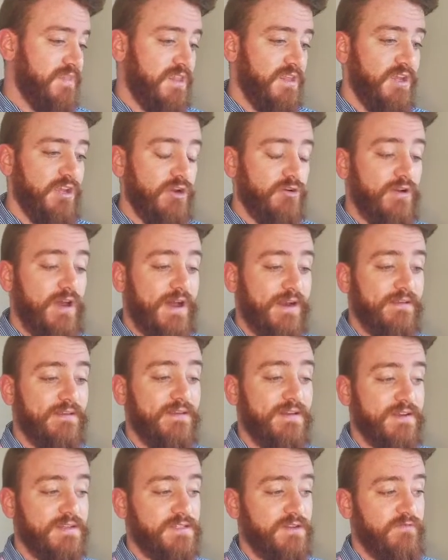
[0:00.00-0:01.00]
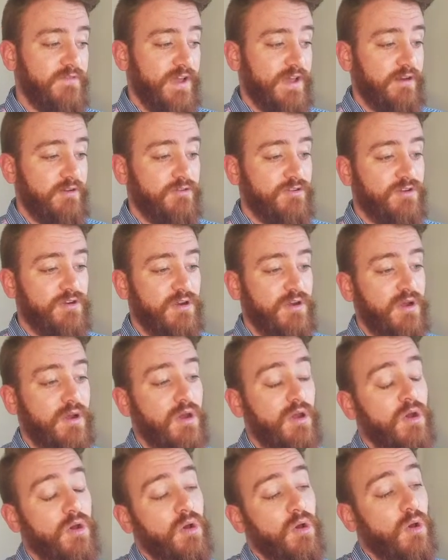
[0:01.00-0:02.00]
You're not at a disadvantage.
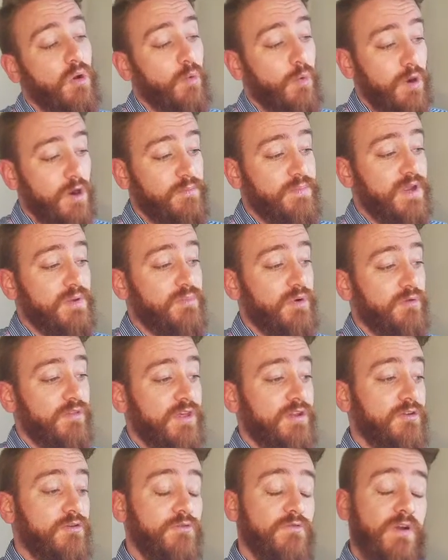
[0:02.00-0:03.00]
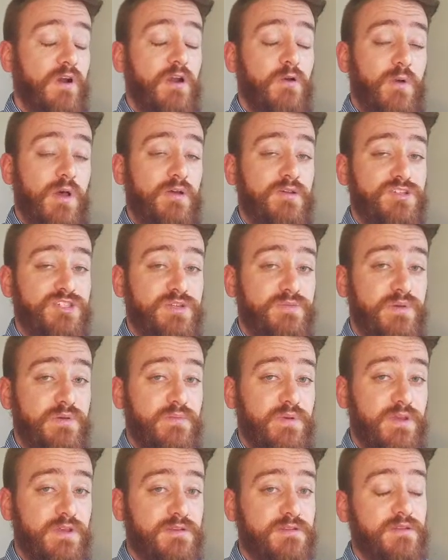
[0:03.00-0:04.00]
Where people that do very well in
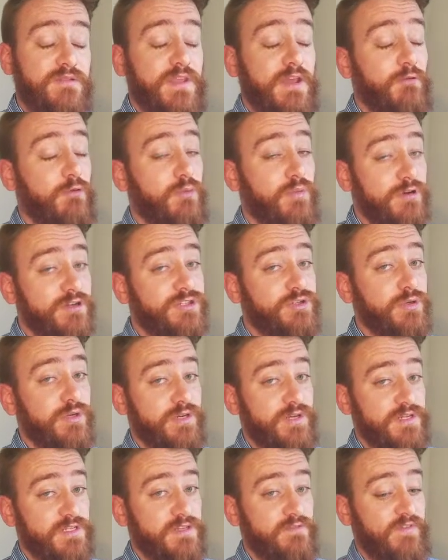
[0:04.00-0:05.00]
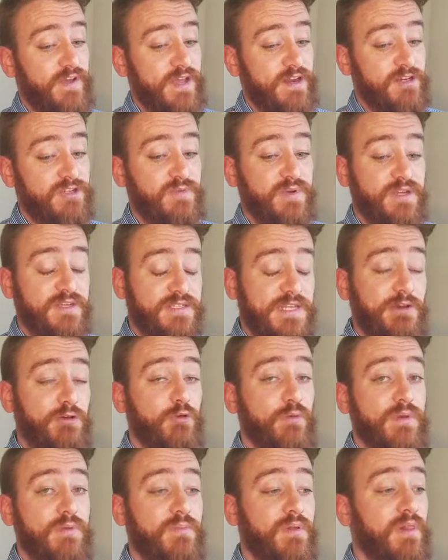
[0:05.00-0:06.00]
GPPs, they will put you at a disadvantage because they
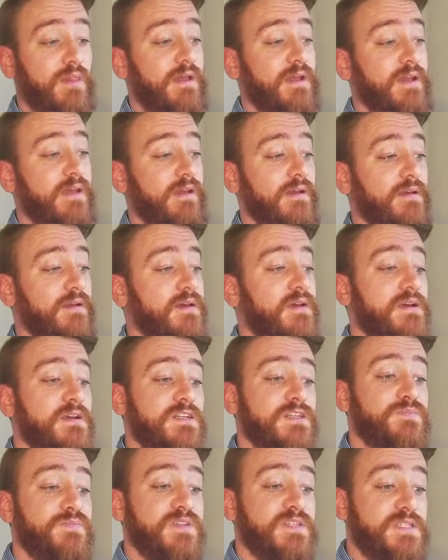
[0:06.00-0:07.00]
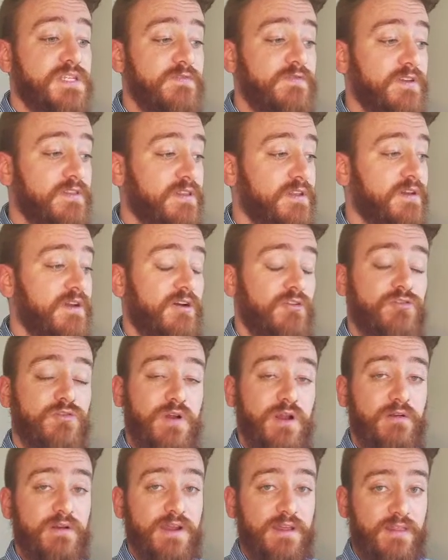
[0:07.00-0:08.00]
will be playing specifically
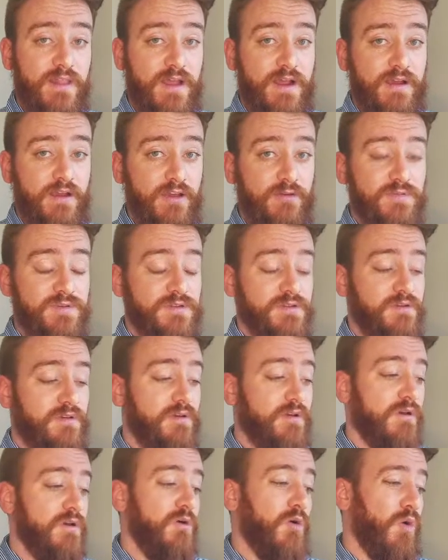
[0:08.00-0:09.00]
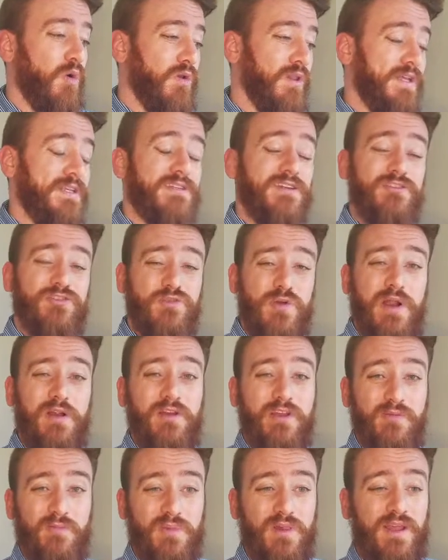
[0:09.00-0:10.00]
contrarian lineups, or at least
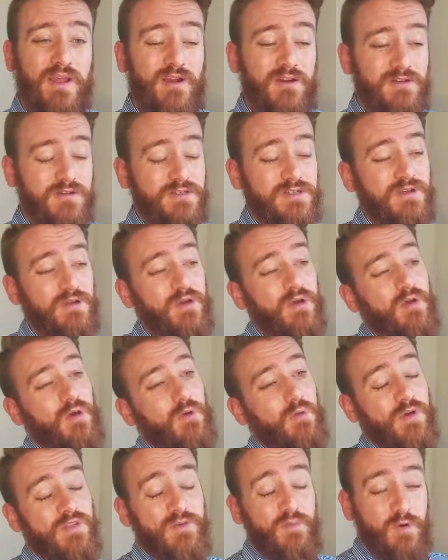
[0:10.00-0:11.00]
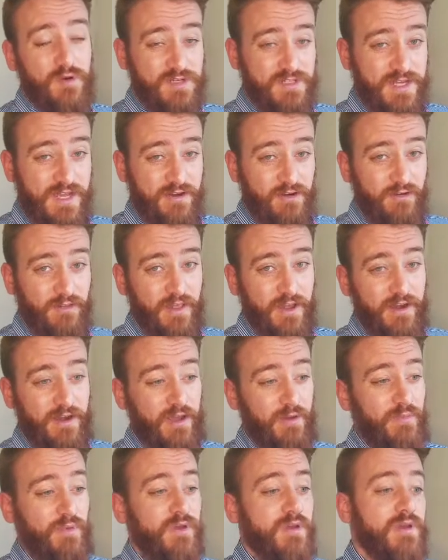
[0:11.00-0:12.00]
contrarian players with a more standard
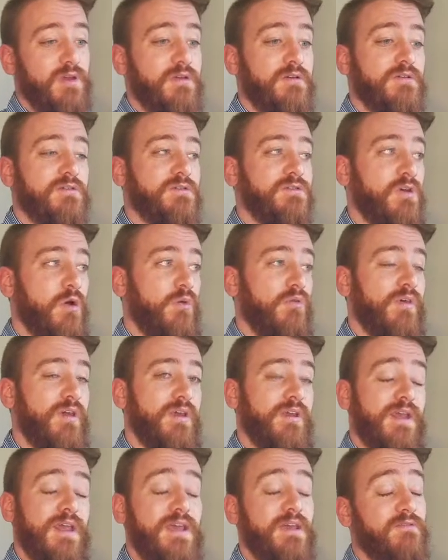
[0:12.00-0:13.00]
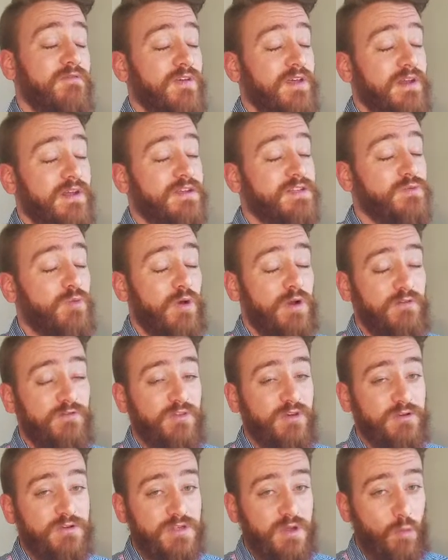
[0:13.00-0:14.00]
lineup, so that if it is one of
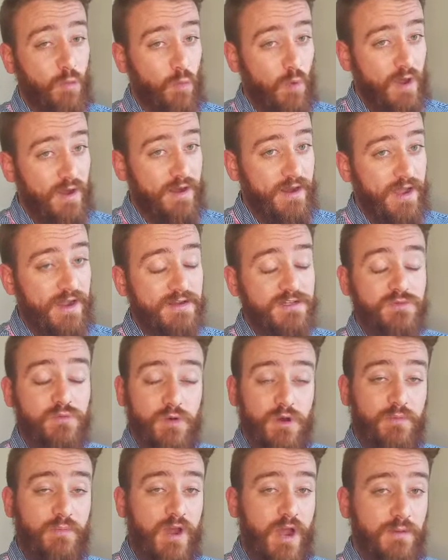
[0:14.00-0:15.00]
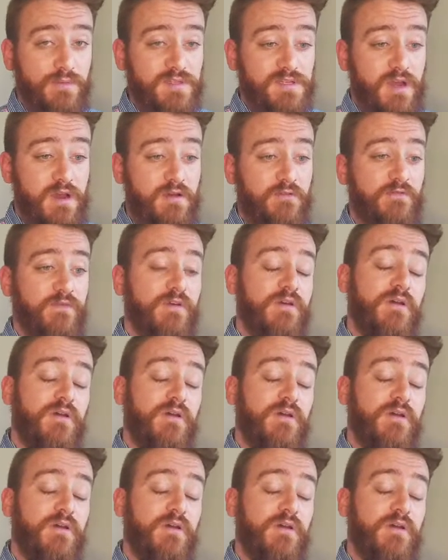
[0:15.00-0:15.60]
those one nights where it pops off,